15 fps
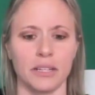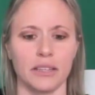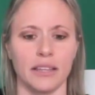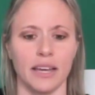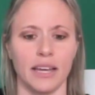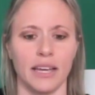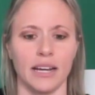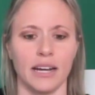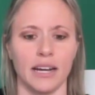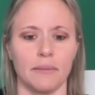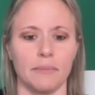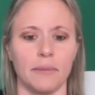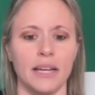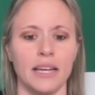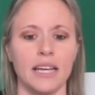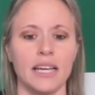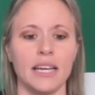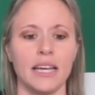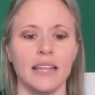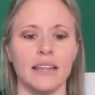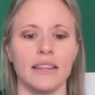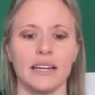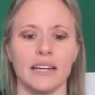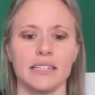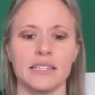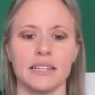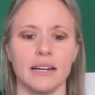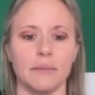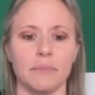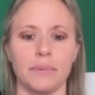They ended
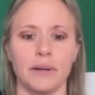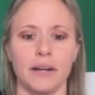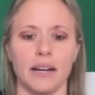up